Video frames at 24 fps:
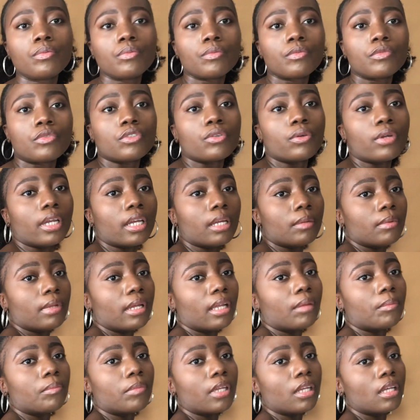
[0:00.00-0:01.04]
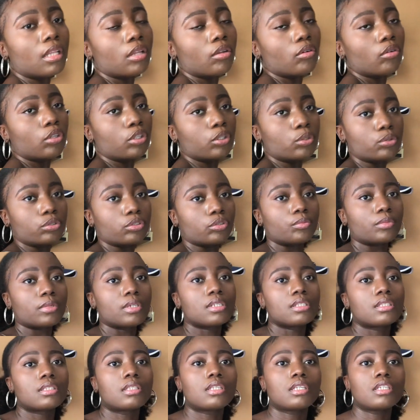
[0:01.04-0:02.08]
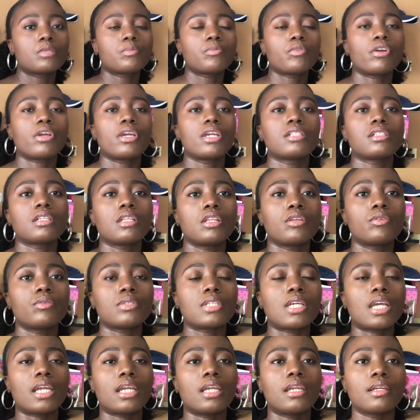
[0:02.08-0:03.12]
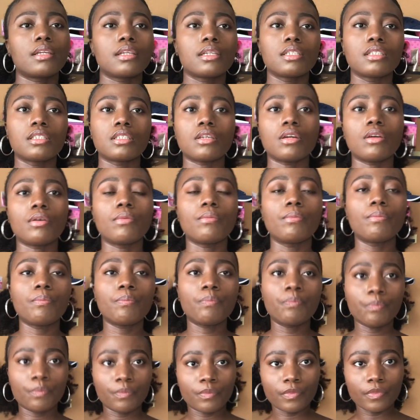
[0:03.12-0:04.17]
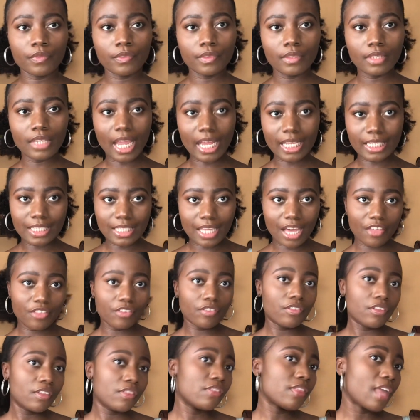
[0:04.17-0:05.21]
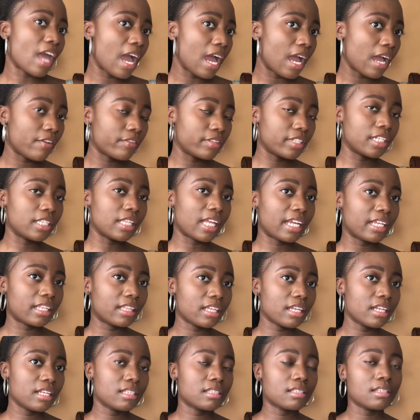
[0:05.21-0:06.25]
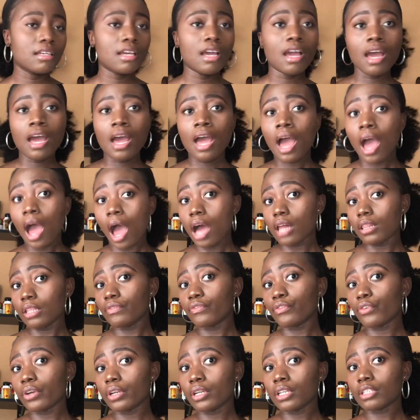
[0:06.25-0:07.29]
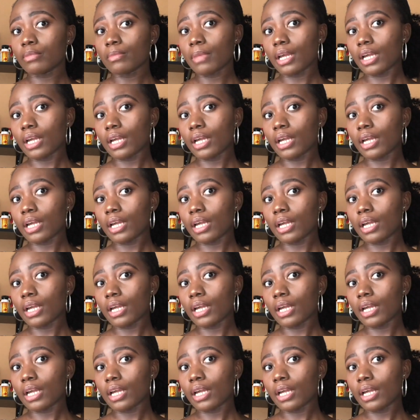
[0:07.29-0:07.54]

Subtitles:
so it can like be a little looser because this part is a little tight. So yes, other than that, I really like this. Olive green is my